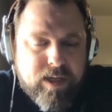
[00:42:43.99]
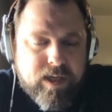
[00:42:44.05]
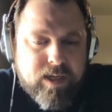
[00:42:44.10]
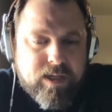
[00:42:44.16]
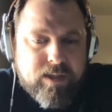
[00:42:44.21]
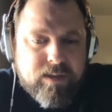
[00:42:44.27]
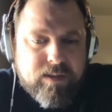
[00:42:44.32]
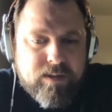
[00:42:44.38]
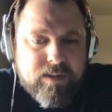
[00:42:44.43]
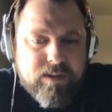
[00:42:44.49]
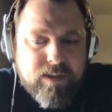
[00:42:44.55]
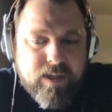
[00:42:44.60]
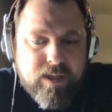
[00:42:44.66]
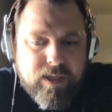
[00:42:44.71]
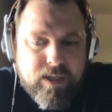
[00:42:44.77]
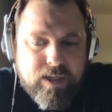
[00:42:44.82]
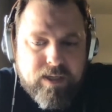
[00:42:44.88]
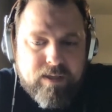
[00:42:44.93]
And
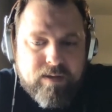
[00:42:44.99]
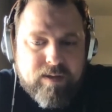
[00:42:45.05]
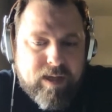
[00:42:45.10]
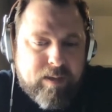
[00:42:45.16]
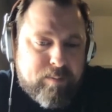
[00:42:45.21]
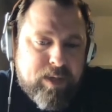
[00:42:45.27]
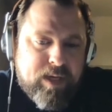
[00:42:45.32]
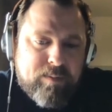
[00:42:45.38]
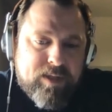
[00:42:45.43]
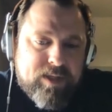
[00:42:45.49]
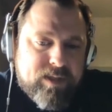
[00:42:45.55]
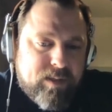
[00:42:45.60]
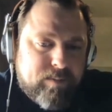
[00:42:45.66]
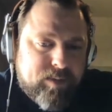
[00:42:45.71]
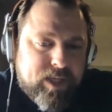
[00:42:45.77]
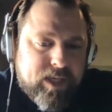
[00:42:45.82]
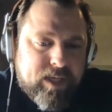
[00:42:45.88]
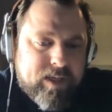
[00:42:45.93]
that may be
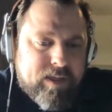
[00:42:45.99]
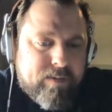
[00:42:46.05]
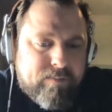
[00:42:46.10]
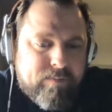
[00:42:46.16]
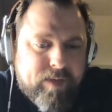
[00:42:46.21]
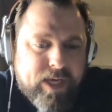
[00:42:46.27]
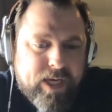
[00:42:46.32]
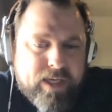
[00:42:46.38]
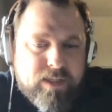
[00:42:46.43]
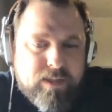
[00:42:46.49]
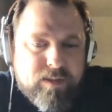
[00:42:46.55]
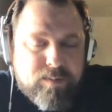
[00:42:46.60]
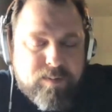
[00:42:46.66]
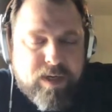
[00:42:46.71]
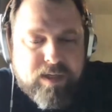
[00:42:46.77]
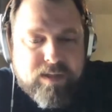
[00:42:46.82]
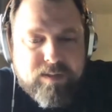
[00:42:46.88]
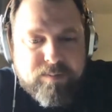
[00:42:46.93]
something that is
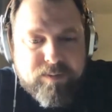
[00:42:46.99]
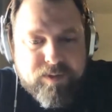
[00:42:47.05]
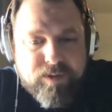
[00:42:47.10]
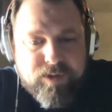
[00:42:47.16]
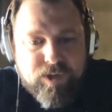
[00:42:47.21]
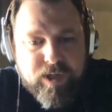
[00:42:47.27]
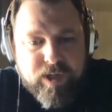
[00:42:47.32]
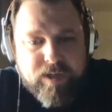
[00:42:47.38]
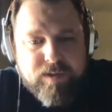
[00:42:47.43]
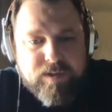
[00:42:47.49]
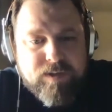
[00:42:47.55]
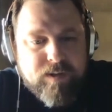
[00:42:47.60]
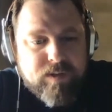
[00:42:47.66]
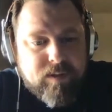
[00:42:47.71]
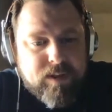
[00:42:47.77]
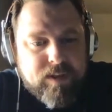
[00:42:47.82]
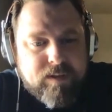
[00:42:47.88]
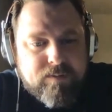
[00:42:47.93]
possible to
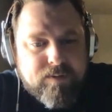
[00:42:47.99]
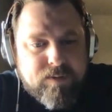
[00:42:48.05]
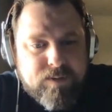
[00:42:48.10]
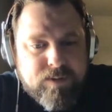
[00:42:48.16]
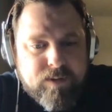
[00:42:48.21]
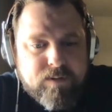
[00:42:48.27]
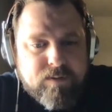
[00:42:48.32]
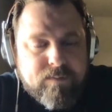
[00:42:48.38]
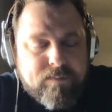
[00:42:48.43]
change in the future.